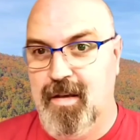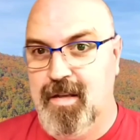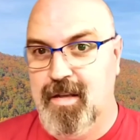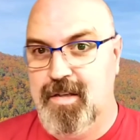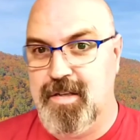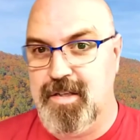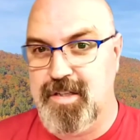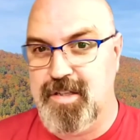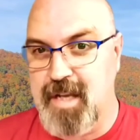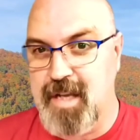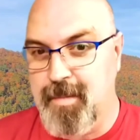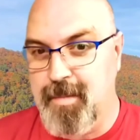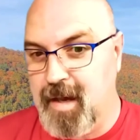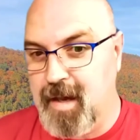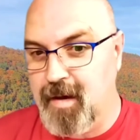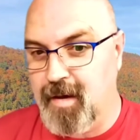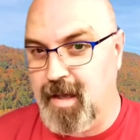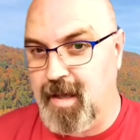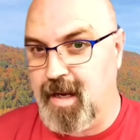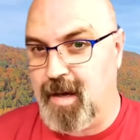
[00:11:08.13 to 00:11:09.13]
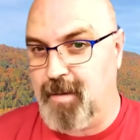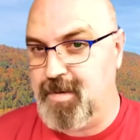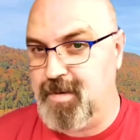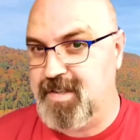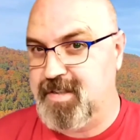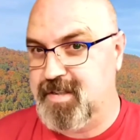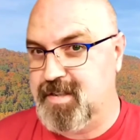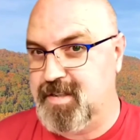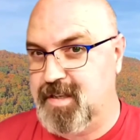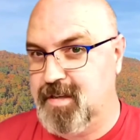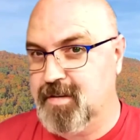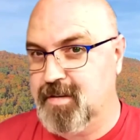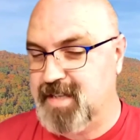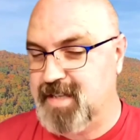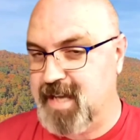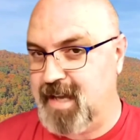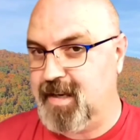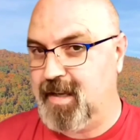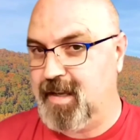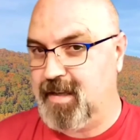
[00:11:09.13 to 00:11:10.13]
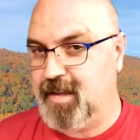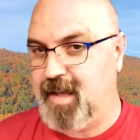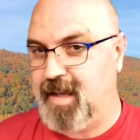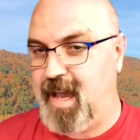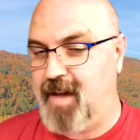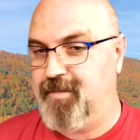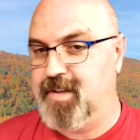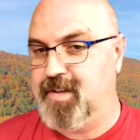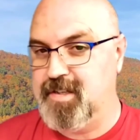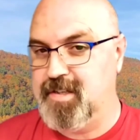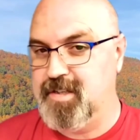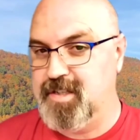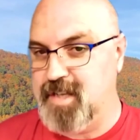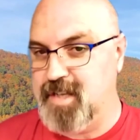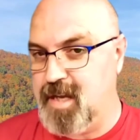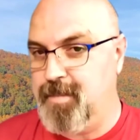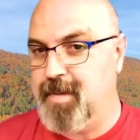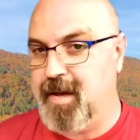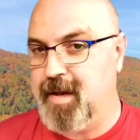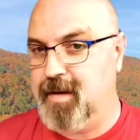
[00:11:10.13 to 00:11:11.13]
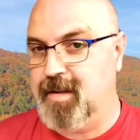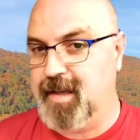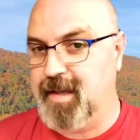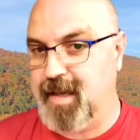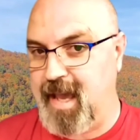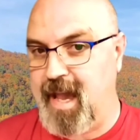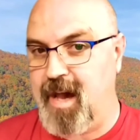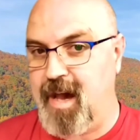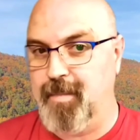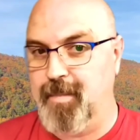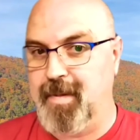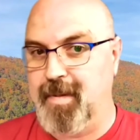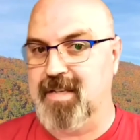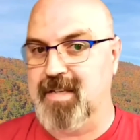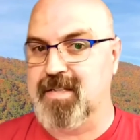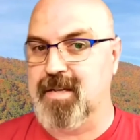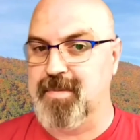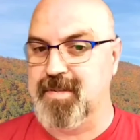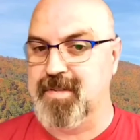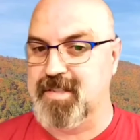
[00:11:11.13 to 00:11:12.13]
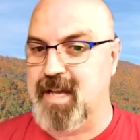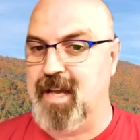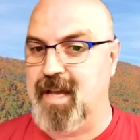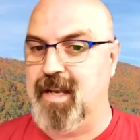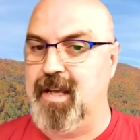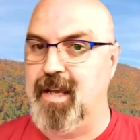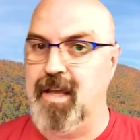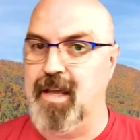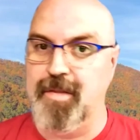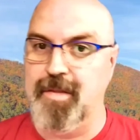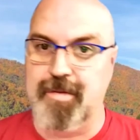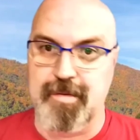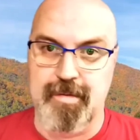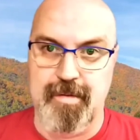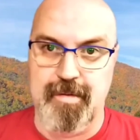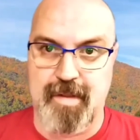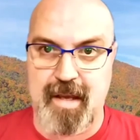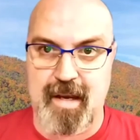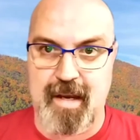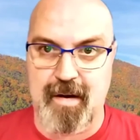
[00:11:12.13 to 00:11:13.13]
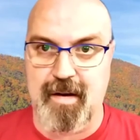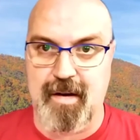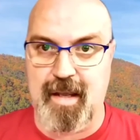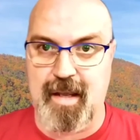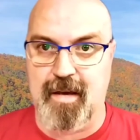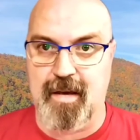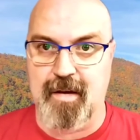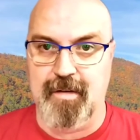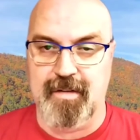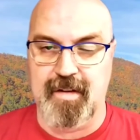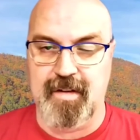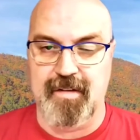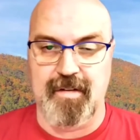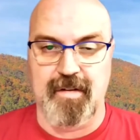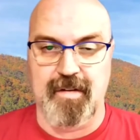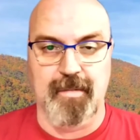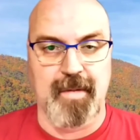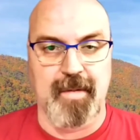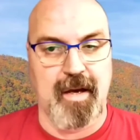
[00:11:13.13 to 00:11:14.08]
to Gmail, and I would still technically have a Gmail account because I'm signing in through their ecosystem.